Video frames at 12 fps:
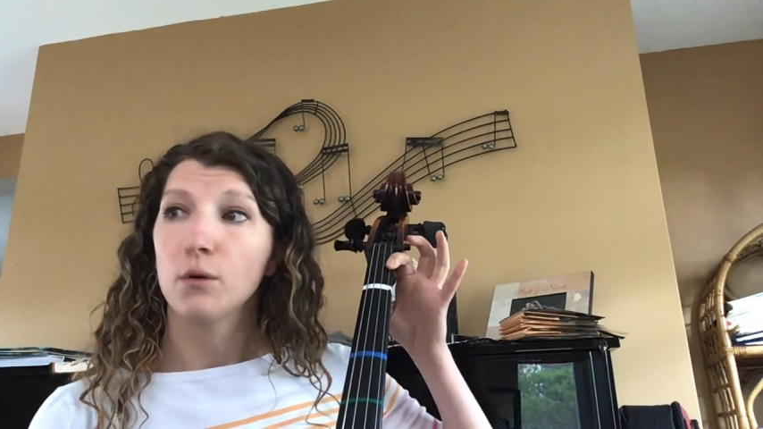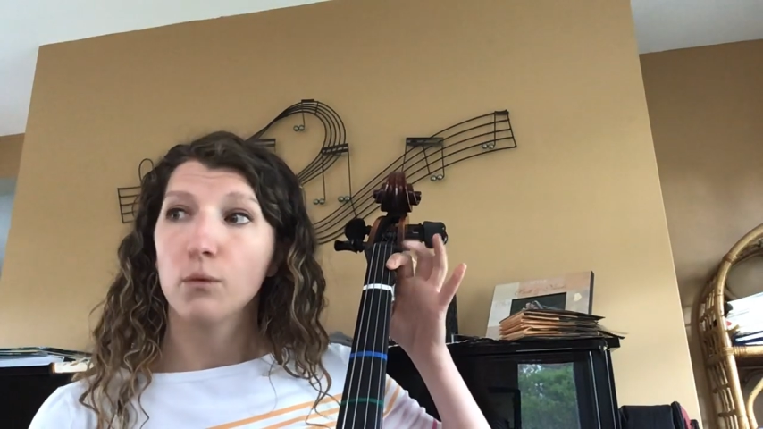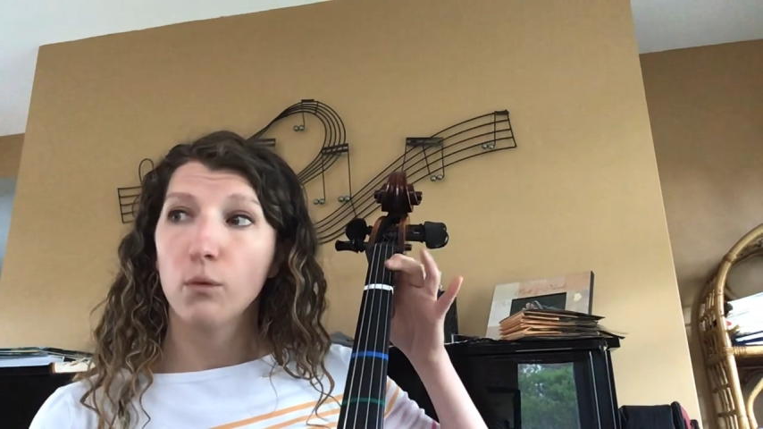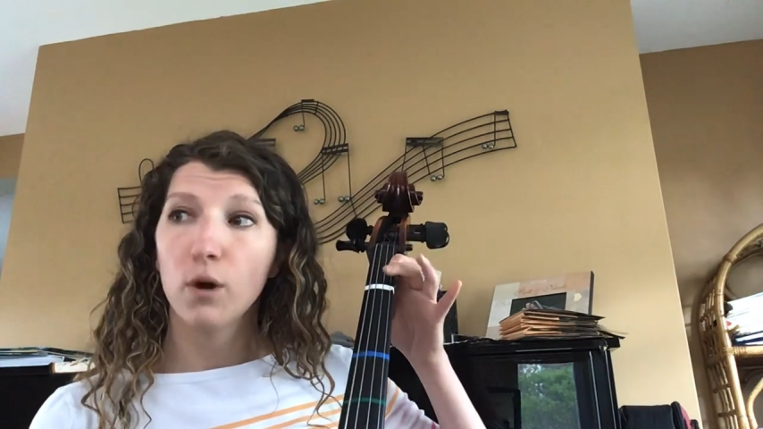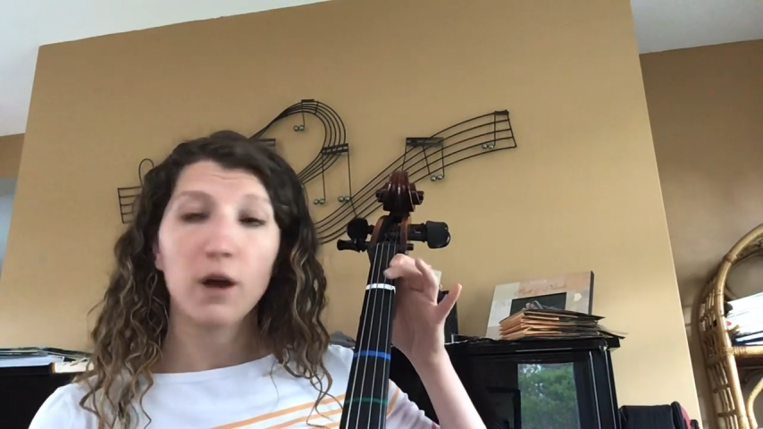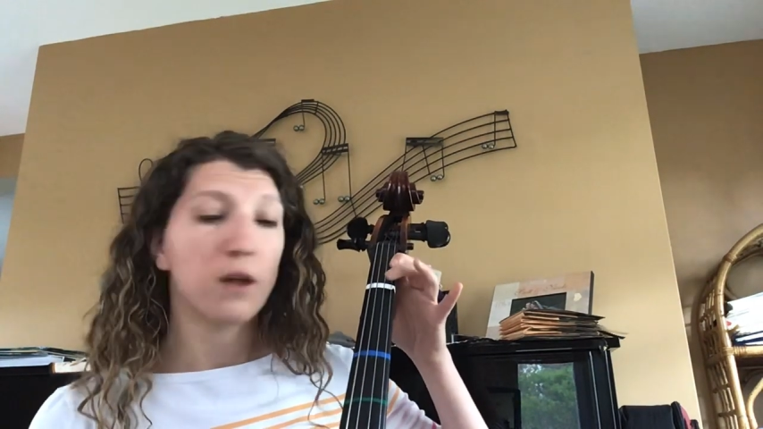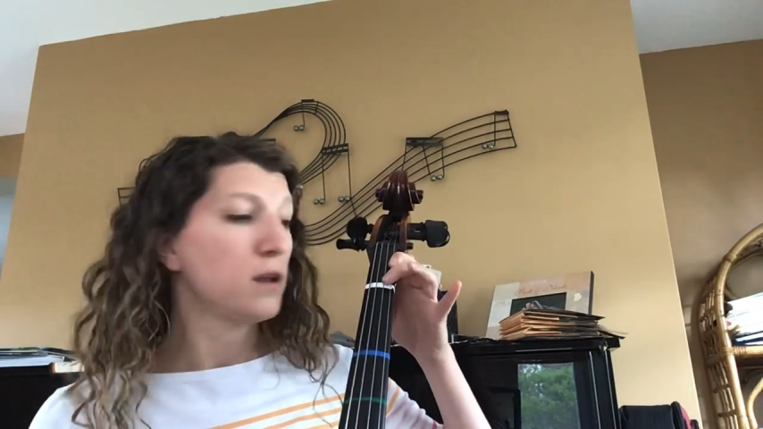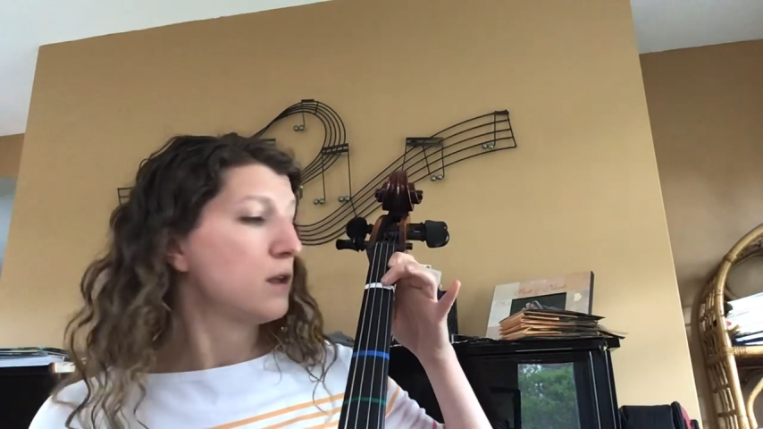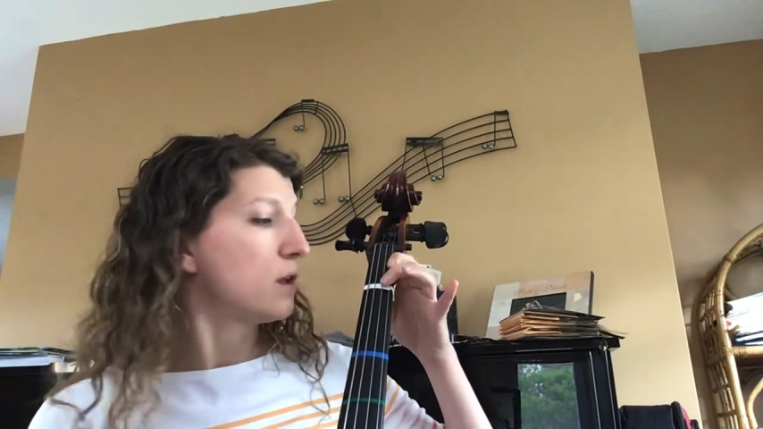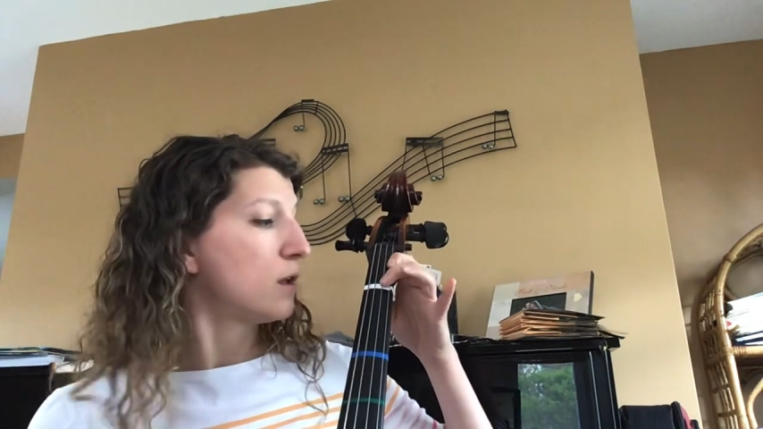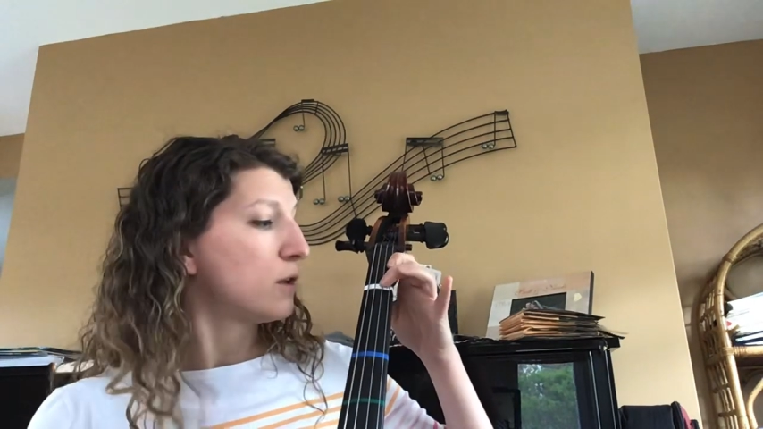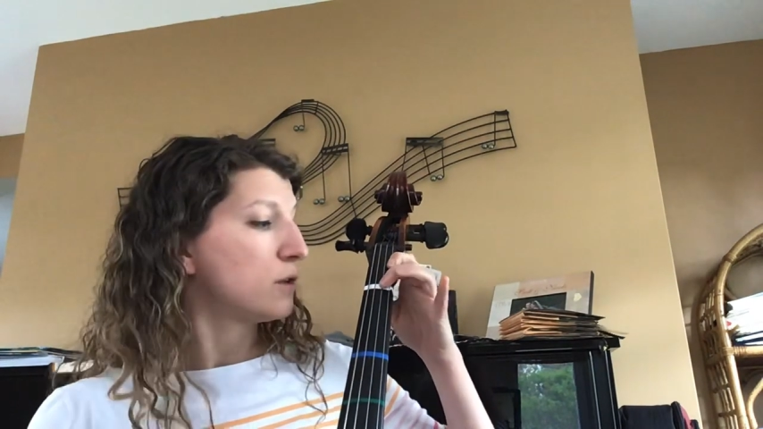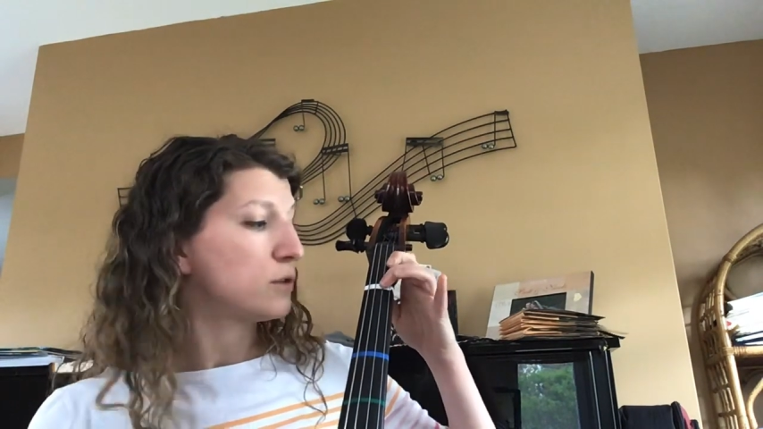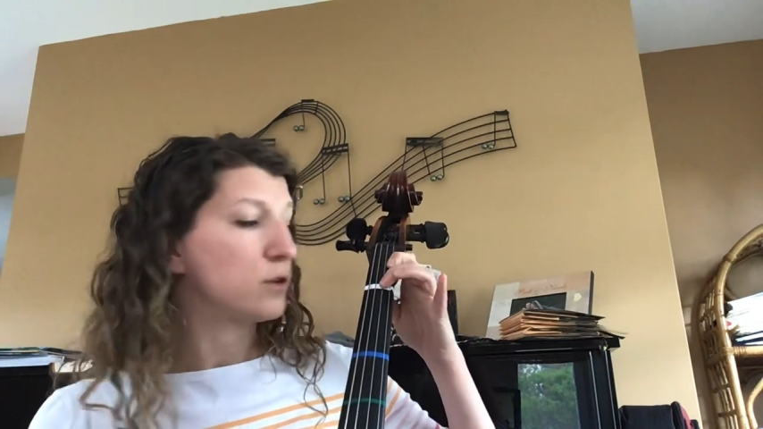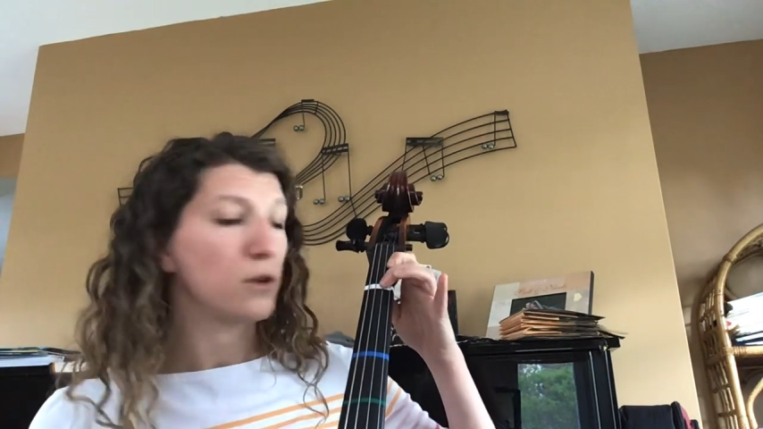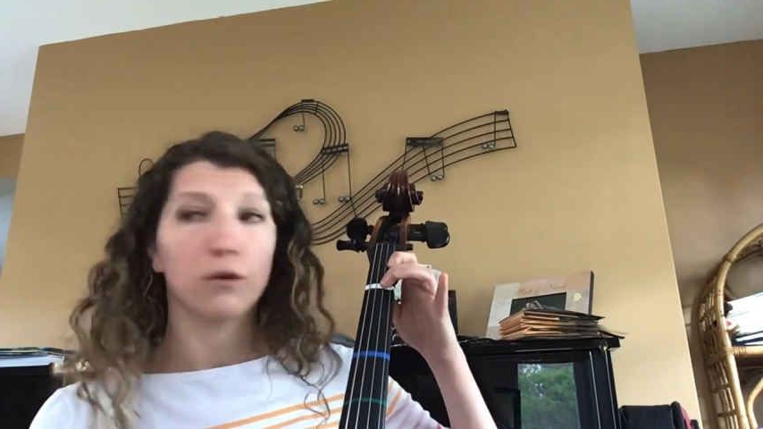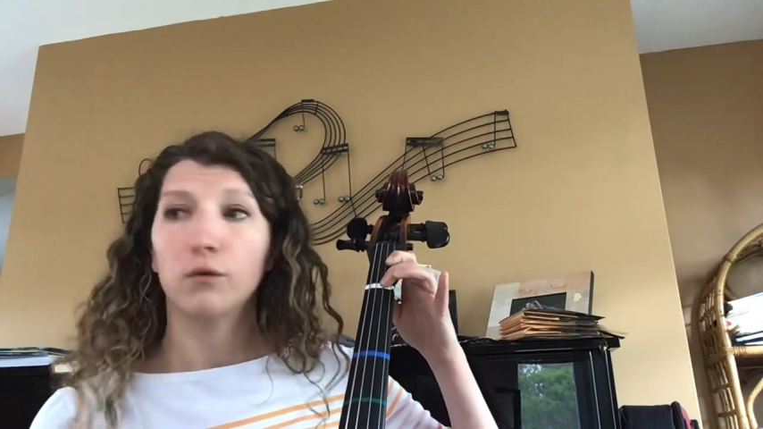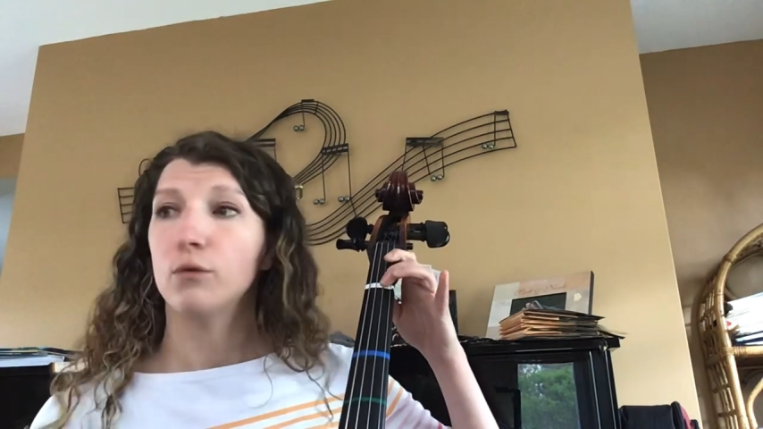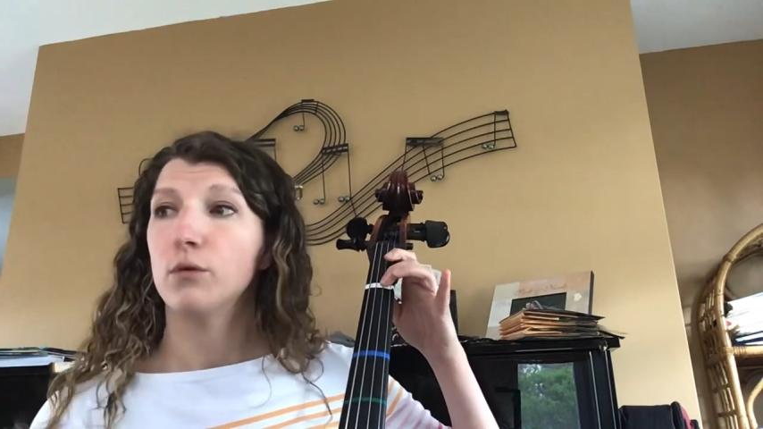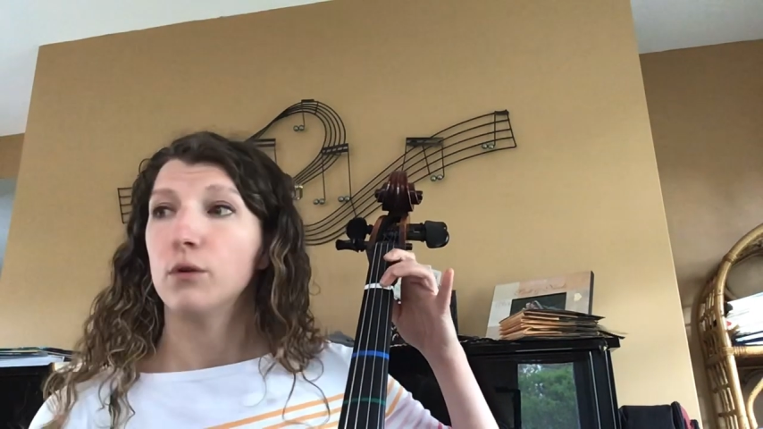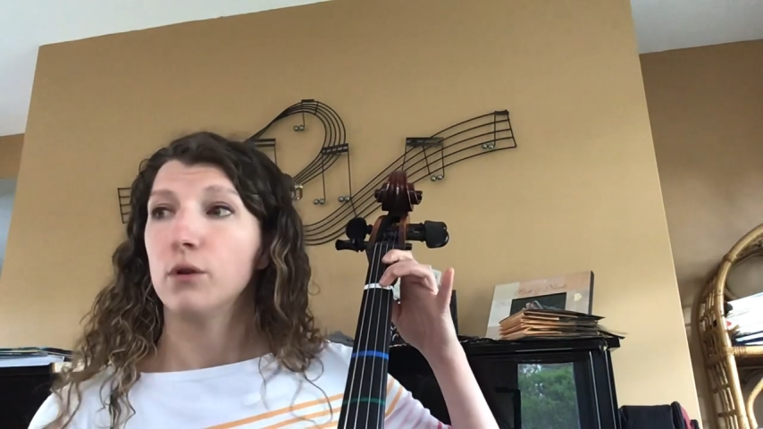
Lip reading: 1, 2,